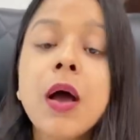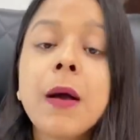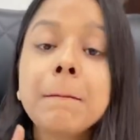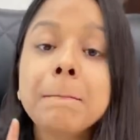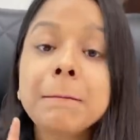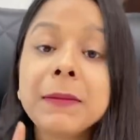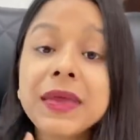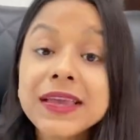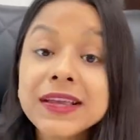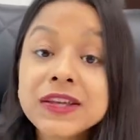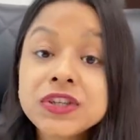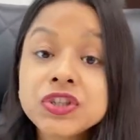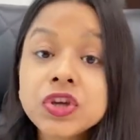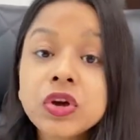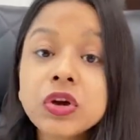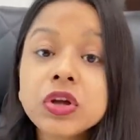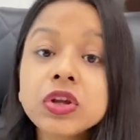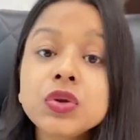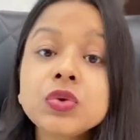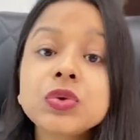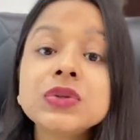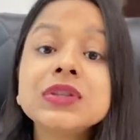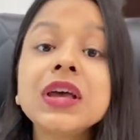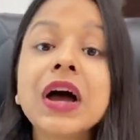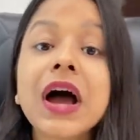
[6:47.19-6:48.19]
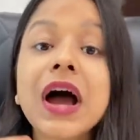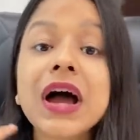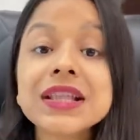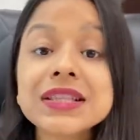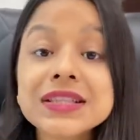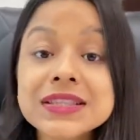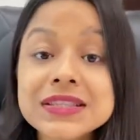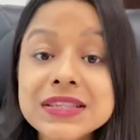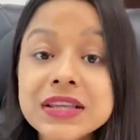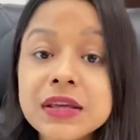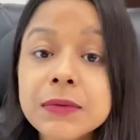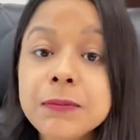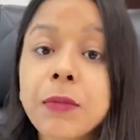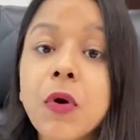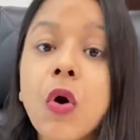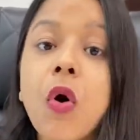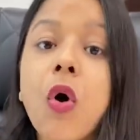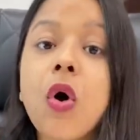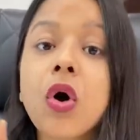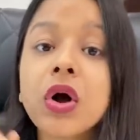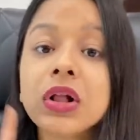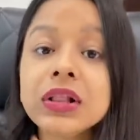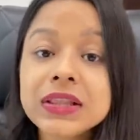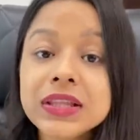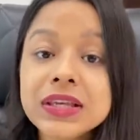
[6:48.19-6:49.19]
Make sure you unzip
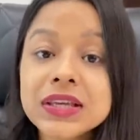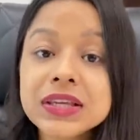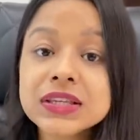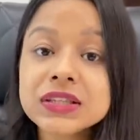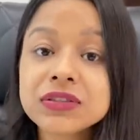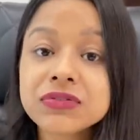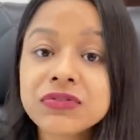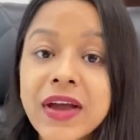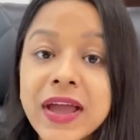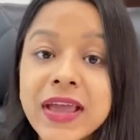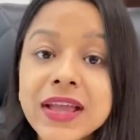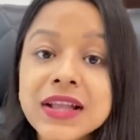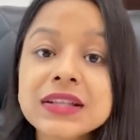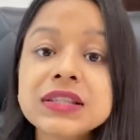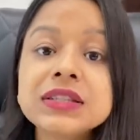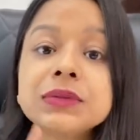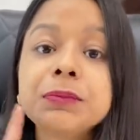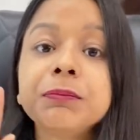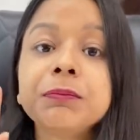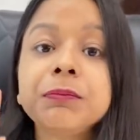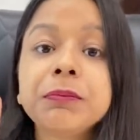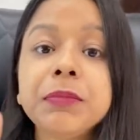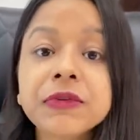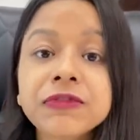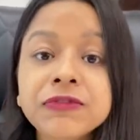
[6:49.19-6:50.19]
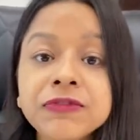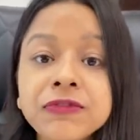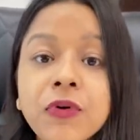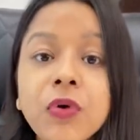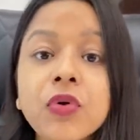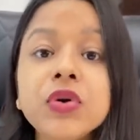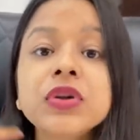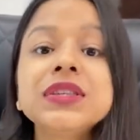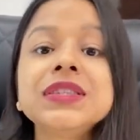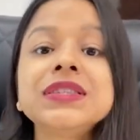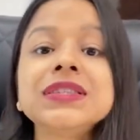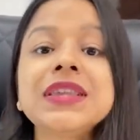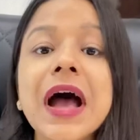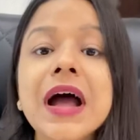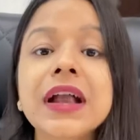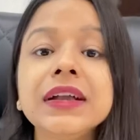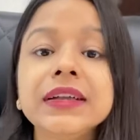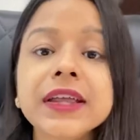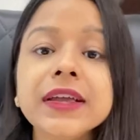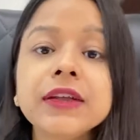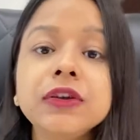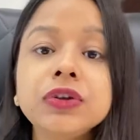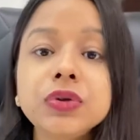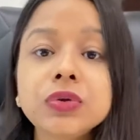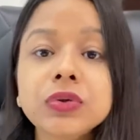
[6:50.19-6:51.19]
all these files before
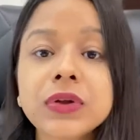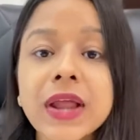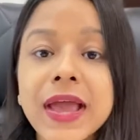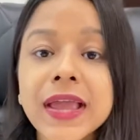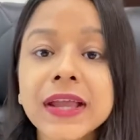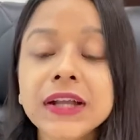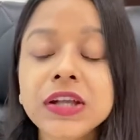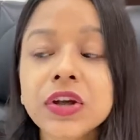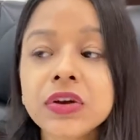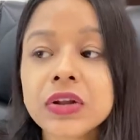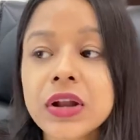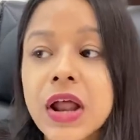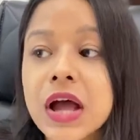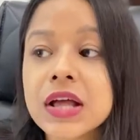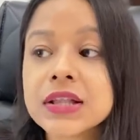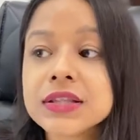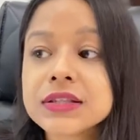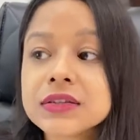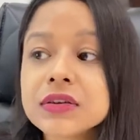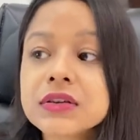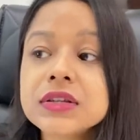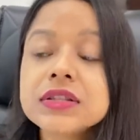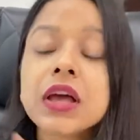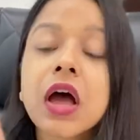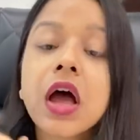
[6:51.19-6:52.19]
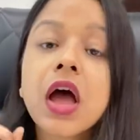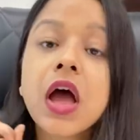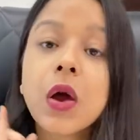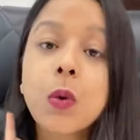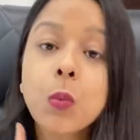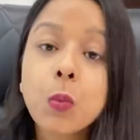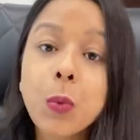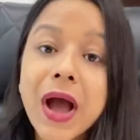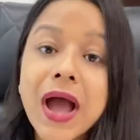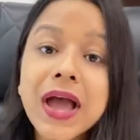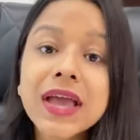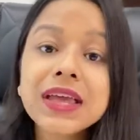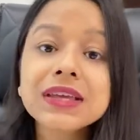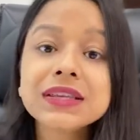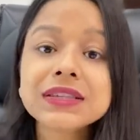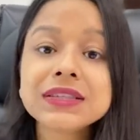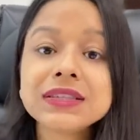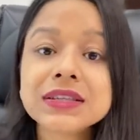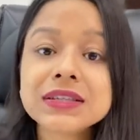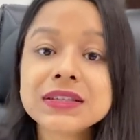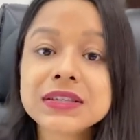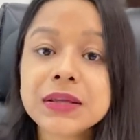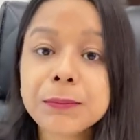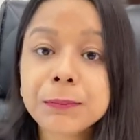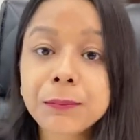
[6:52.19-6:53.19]
starting to write your answers why is
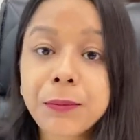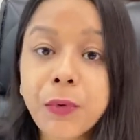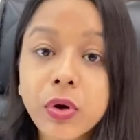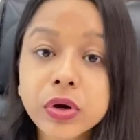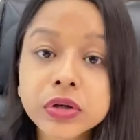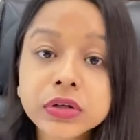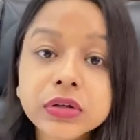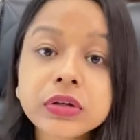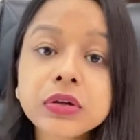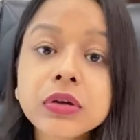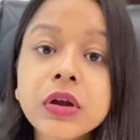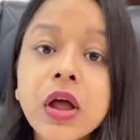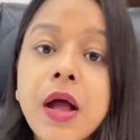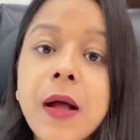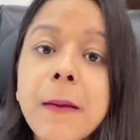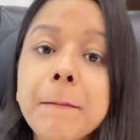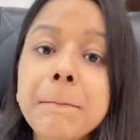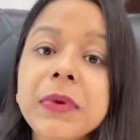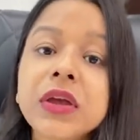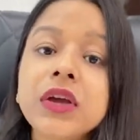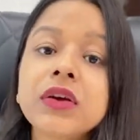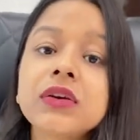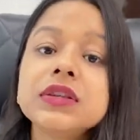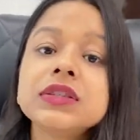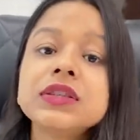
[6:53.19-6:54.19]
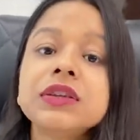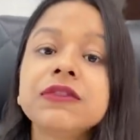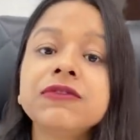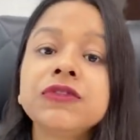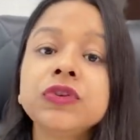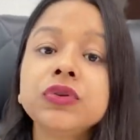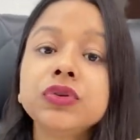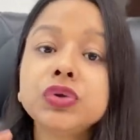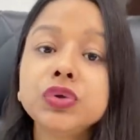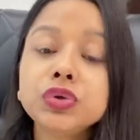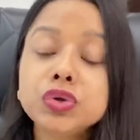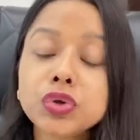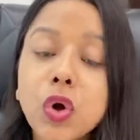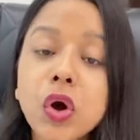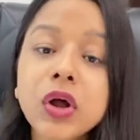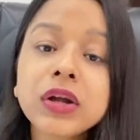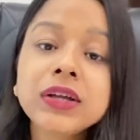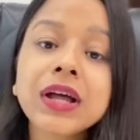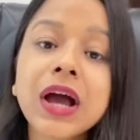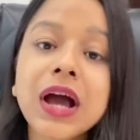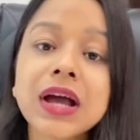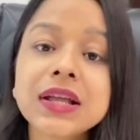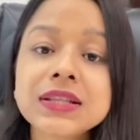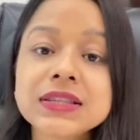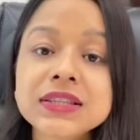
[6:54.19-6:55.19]
this important? Because if you do
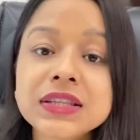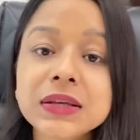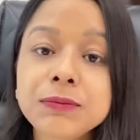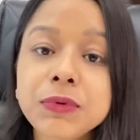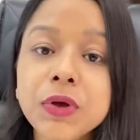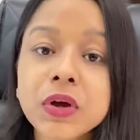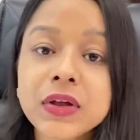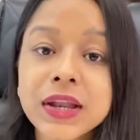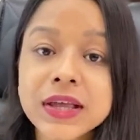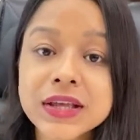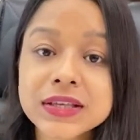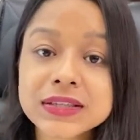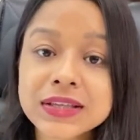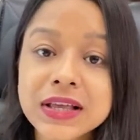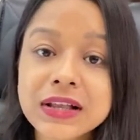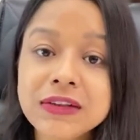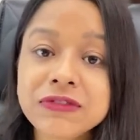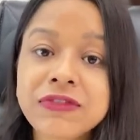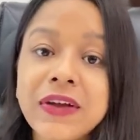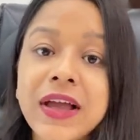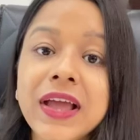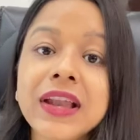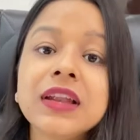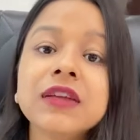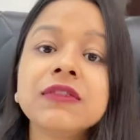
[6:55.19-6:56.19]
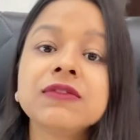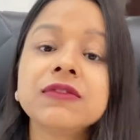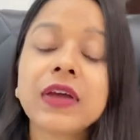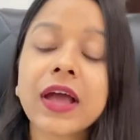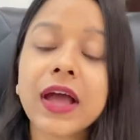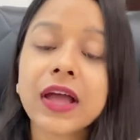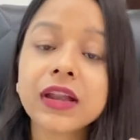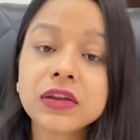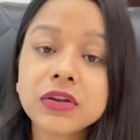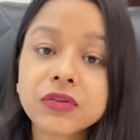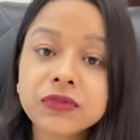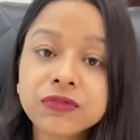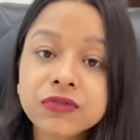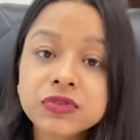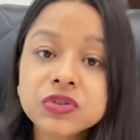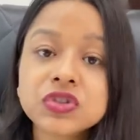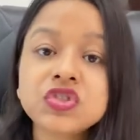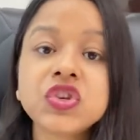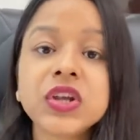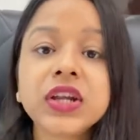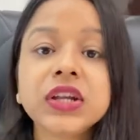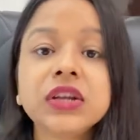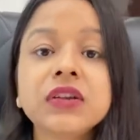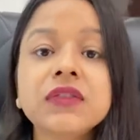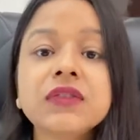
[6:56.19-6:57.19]
not unzip your Excel file and, and if you
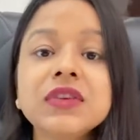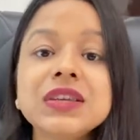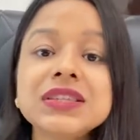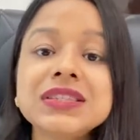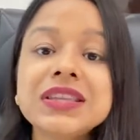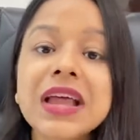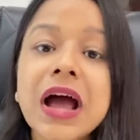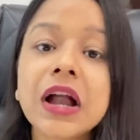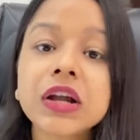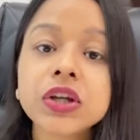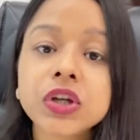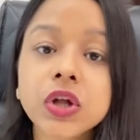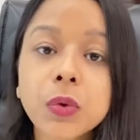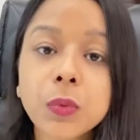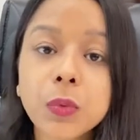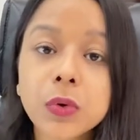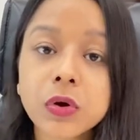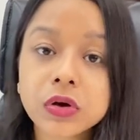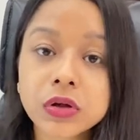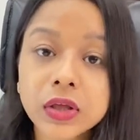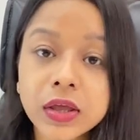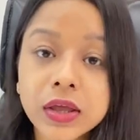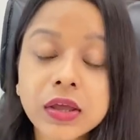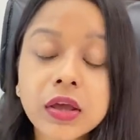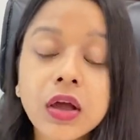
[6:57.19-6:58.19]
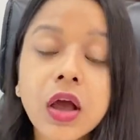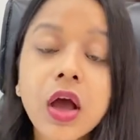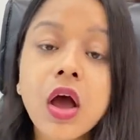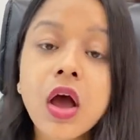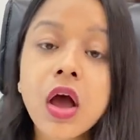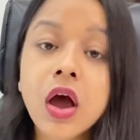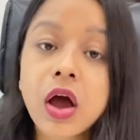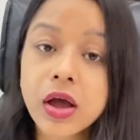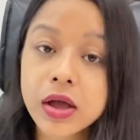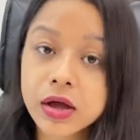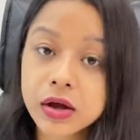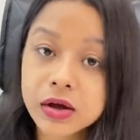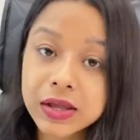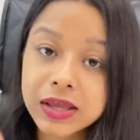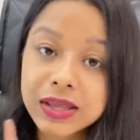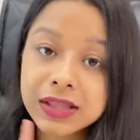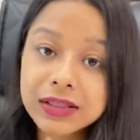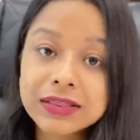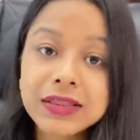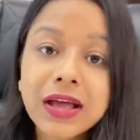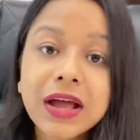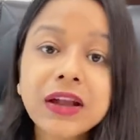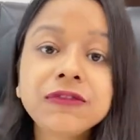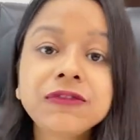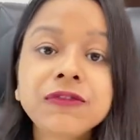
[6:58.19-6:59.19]
straight away start your working uh,
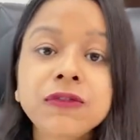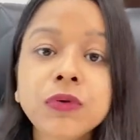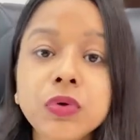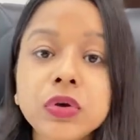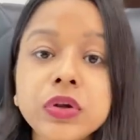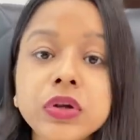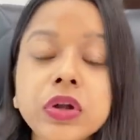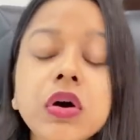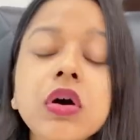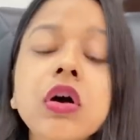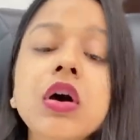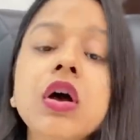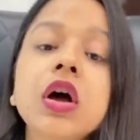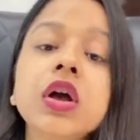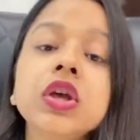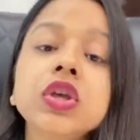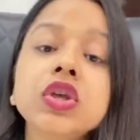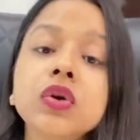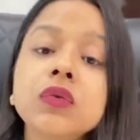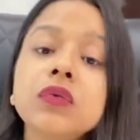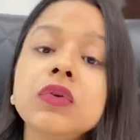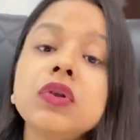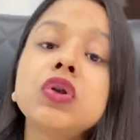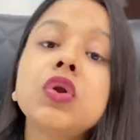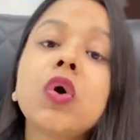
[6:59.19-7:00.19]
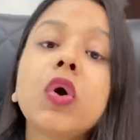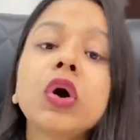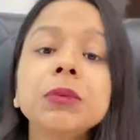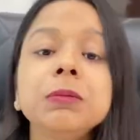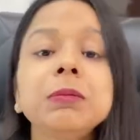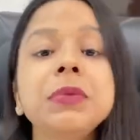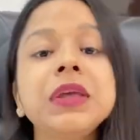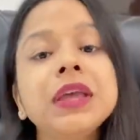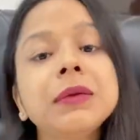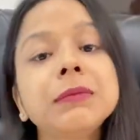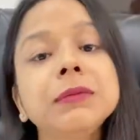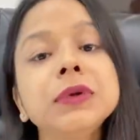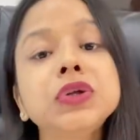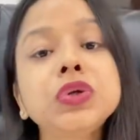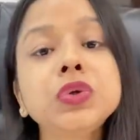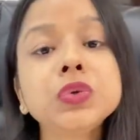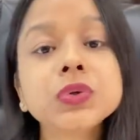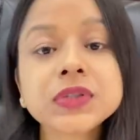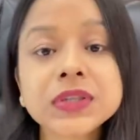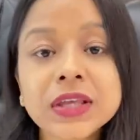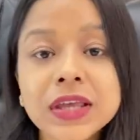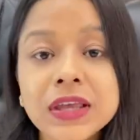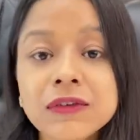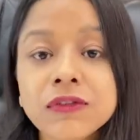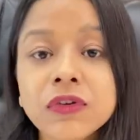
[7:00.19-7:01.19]
in that folder, you will not be able to
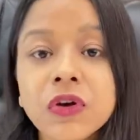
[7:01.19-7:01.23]
save